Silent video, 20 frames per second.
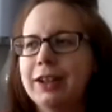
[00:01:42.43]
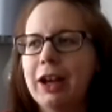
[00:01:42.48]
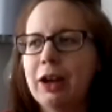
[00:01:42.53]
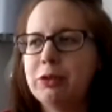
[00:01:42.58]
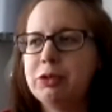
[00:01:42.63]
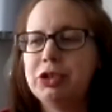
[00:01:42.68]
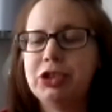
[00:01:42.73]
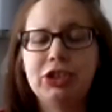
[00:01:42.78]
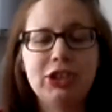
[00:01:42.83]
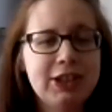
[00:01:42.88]
how
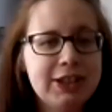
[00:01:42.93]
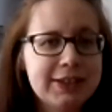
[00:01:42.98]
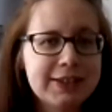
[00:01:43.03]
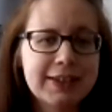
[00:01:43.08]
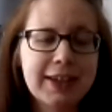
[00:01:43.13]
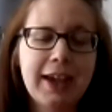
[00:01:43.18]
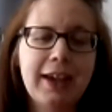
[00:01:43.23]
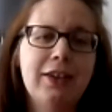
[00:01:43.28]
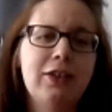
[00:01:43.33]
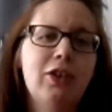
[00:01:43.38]
she's
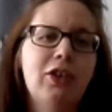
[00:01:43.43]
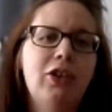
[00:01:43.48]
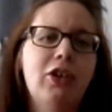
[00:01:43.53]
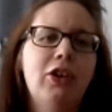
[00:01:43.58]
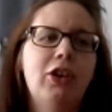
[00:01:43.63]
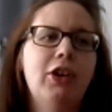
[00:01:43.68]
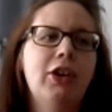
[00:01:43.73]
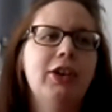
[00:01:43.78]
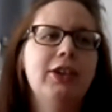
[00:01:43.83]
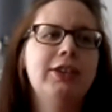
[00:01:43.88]
getting
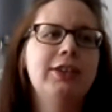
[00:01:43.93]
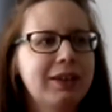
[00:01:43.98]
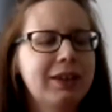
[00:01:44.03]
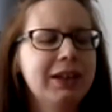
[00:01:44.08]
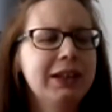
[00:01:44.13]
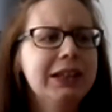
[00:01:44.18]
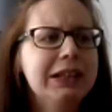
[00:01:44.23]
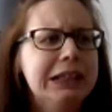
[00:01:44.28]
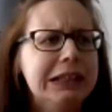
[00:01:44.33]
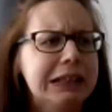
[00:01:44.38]
on,
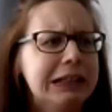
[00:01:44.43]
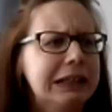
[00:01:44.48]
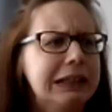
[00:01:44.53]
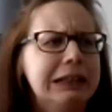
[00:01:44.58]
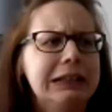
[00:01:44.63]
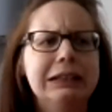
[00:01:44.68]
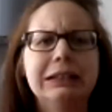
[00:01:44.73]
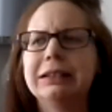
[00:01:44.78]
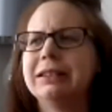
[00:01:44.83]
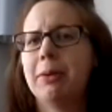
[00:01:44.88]

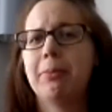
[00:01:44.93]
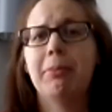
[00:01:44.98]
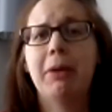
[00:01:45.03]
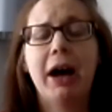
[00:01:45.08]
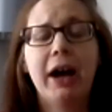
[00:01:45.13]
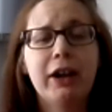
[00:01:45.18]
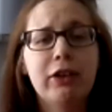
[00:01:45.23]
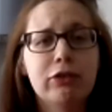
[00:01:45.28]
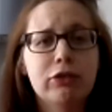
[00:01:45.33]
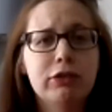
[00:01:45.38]
cleaning,
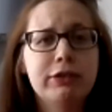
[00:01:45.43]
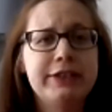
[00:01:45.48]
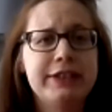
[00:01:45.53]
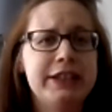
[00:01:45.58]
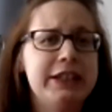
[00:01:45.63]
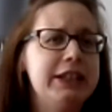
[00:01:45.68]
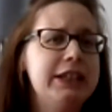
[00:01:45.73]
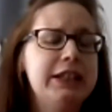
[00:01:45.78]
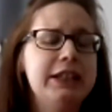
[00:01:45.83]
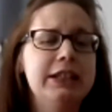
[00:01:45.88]
my
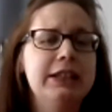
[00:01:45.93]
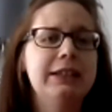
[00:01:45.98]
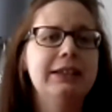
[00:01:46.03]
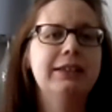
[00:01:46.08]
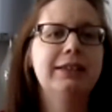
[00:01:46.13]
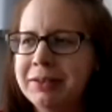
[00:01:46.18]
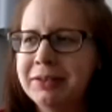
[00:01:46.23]
routine.